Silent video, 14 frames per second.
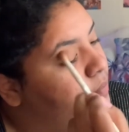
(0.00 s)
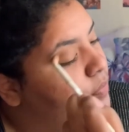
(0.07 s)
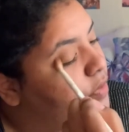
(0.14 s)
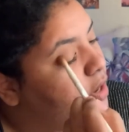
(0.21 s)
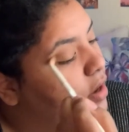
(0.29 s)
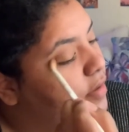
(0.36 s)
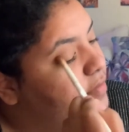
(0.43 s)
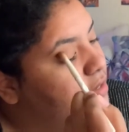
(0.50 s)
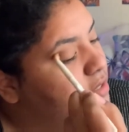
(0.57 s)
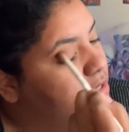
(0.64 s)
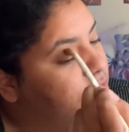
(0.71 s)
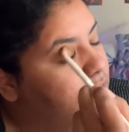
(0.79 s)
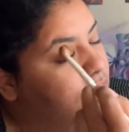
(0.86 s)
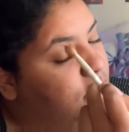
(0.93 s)

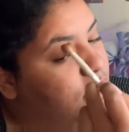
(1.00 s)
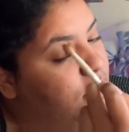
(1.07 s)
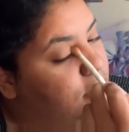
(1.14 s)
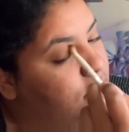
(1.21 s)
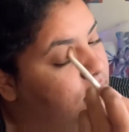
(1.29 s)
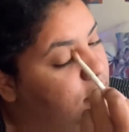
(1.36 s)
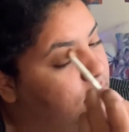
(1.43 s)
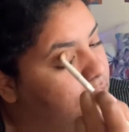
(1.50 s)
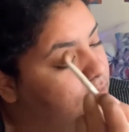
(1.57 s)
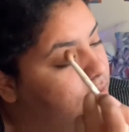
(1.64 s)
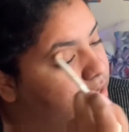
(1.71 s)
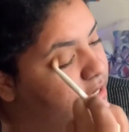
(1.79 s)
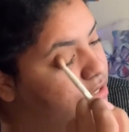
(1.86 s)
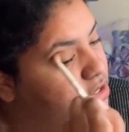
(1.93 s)
obviously
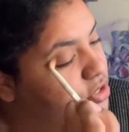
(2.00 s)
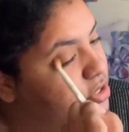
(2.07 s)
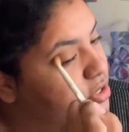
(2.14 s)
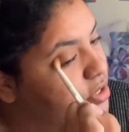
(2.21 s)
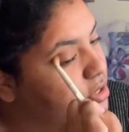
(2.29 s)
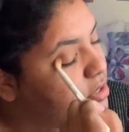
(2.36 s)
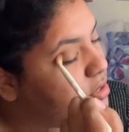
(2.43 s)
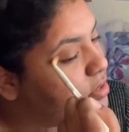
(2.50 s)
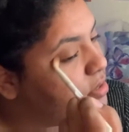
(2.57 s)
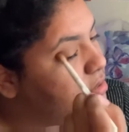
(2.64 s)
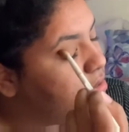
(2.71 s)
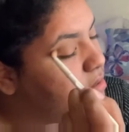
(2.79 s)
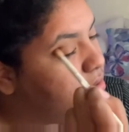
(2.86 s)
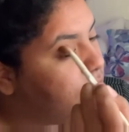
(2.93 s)
it's just,
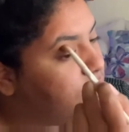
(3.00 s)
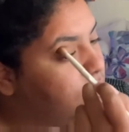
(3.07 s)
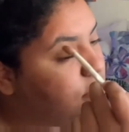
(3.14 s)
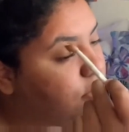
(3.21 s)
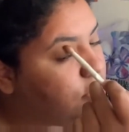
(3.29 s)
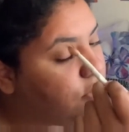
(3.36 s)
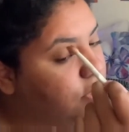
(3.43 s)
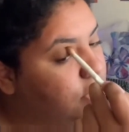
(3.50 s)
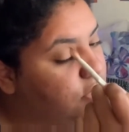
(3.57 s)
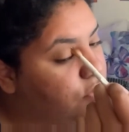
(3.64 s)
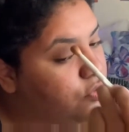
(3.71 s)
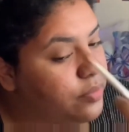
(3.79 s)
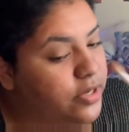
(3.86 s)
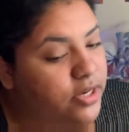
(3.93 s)
don't let
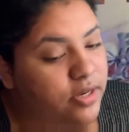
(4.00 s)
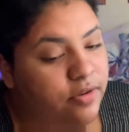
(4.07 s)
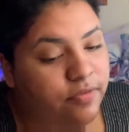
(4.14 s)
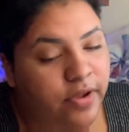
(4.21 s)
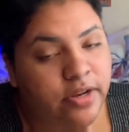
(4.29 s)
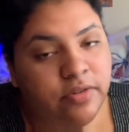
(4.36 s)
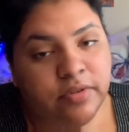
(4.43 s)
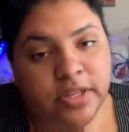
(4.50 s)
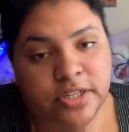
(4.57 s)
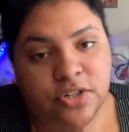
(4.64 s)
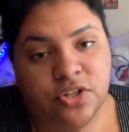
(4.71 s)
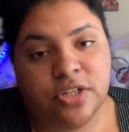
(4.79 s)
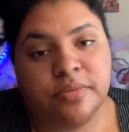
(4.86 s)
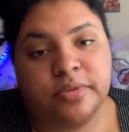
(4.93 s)
social media define your
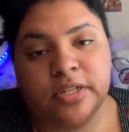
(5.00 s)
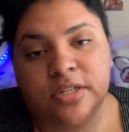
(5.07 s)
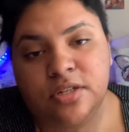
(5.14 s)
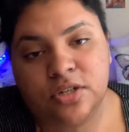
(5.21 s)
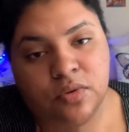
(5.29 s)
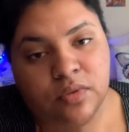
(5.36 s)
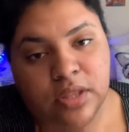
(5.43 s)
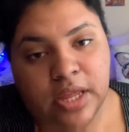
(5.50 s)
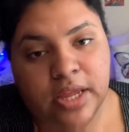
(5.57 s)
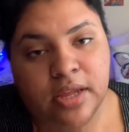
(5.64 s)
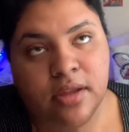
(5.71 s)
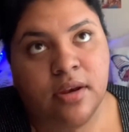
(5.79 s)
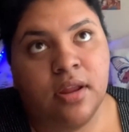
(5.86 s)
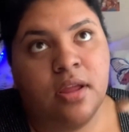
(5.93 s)
relationships and don't
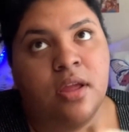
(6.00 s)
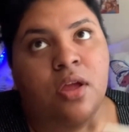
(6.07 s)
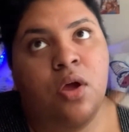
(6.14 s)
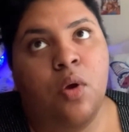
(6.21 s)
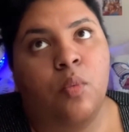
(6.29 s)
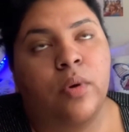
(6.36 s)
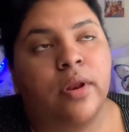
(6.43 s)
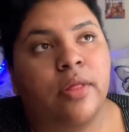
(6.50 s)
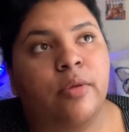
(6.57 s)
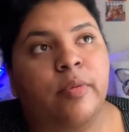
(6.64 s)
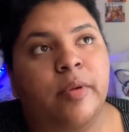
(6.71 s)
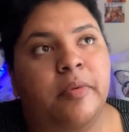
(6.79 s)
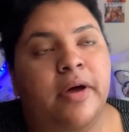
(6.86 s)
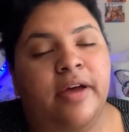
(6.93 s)
let what other
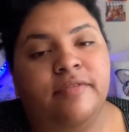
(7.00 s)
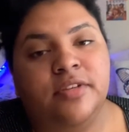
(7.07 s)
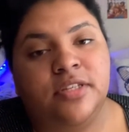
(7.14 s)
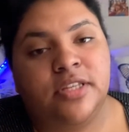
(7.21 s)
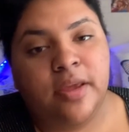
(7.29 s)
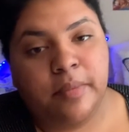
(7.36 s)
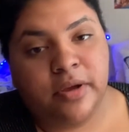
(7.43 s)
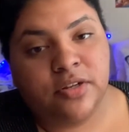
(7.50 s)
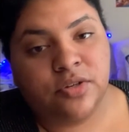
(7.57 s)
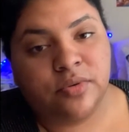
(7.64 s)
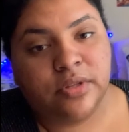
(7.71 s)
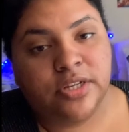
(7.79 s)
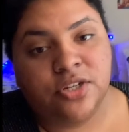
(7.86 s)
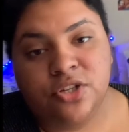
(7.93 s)
people have to say about your
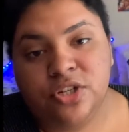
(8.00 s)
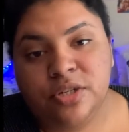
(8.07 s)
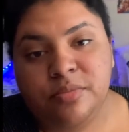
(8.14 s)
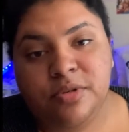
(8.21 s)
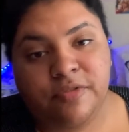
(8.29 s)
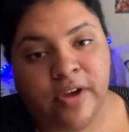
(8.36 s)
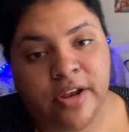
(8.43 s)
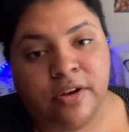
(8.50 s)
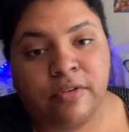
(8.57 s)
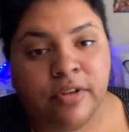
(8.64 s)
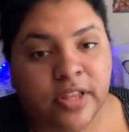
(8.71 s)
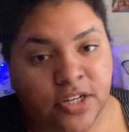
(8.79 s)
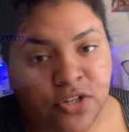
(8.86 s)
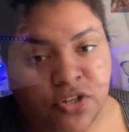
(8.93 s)
relationship, define your
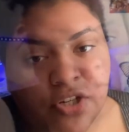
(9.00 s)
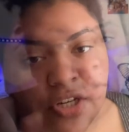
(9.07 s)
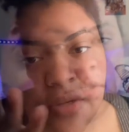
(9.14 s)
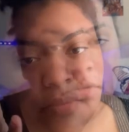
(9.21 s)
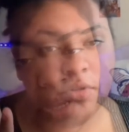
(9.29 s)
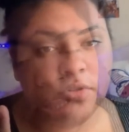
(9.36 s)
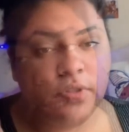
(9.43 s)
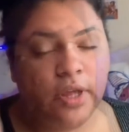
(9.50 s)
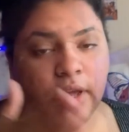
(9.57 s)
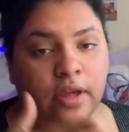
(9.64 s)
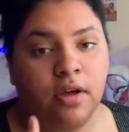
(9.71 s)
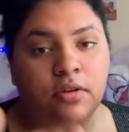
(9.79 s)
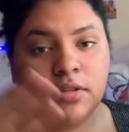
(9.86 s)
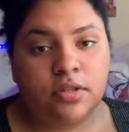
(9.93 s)
relationship. Just don't do that.
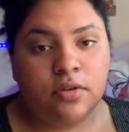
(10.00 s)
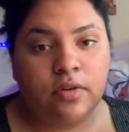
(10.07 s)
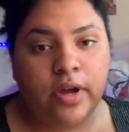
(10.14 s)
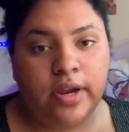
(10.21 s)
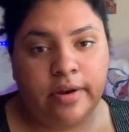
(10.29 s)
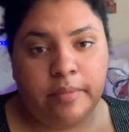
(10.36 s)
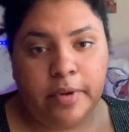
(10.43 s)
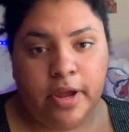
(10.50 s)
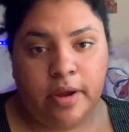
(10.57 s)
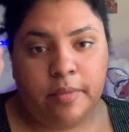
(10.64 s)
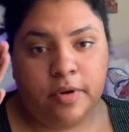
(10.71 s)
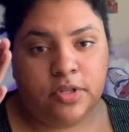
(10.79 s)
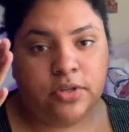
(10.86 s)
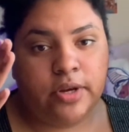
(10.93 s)
Also, I did my
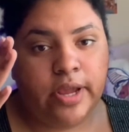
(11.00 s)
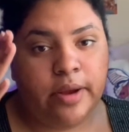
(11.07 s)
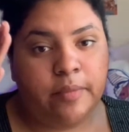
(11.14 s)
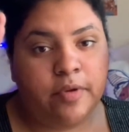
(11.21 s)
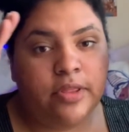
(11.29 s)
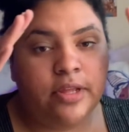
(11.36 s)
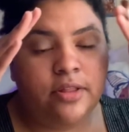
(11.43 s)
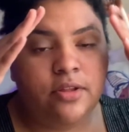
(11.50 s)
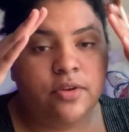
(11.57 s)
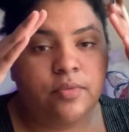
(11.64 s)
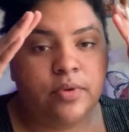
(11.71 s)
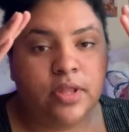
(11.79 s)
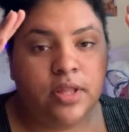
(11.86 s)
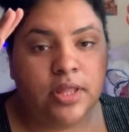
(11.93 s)
eyebrows on camera. They look
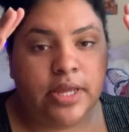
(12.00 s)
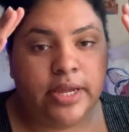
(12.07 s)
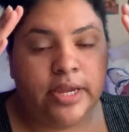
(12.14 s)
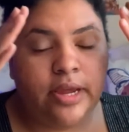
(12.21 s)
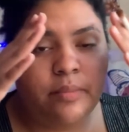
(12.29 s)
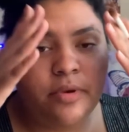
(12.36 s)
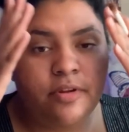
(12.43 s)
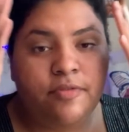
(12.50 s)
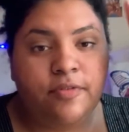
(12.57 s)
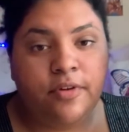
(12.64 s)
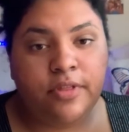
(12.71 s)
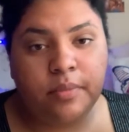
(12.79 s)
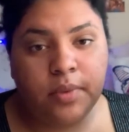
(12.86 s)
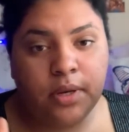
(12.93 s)
really light. I'm going to fill
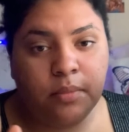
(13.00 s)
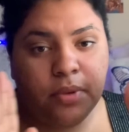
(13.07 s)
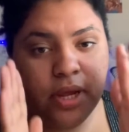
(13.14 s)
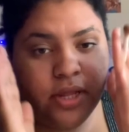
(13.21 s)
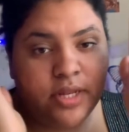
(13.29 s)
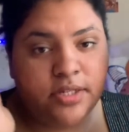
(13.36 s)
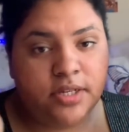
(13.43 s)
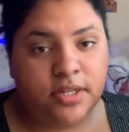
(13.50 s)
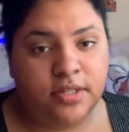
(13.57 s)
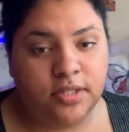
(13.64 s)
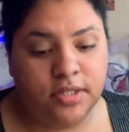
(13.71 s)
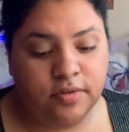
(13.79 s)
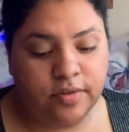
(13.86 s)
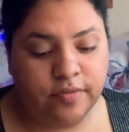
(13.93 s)
them in, but I like to
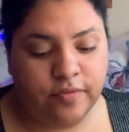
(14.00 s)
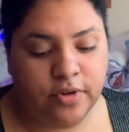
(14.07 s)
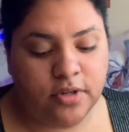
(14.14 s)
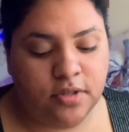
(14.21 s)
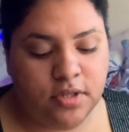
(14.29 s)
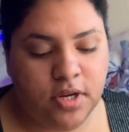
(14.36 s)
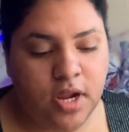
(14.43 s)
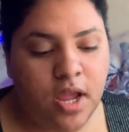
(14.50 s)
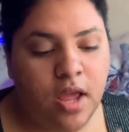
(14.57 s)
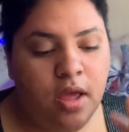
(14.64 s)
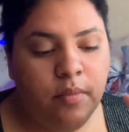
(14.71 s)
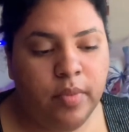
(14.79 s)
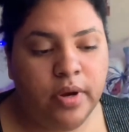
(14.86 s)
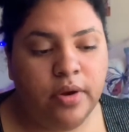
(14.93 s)
conceal them first.
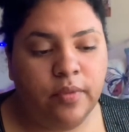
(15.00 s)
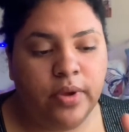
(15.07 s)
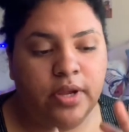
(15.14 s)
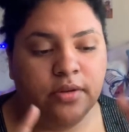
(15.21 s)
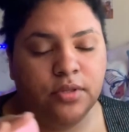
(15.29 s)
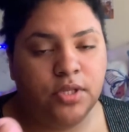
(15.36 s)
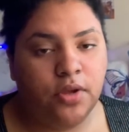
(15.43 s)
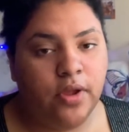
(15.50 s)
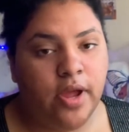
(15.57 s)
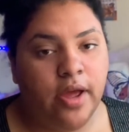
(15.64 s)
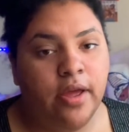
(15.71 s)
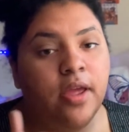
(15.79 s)
But anyway, so yeah.